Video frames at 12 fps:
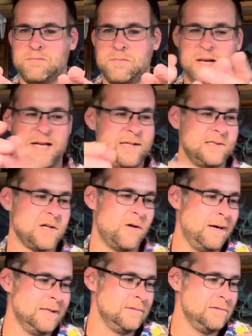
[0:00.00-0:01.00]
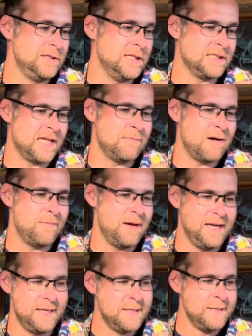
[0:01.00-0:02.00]
Billy, top man, cheers again, my
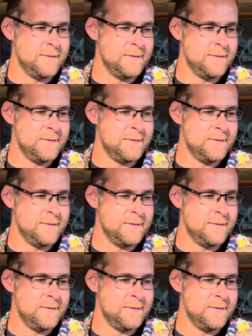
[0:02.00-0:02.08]
mate,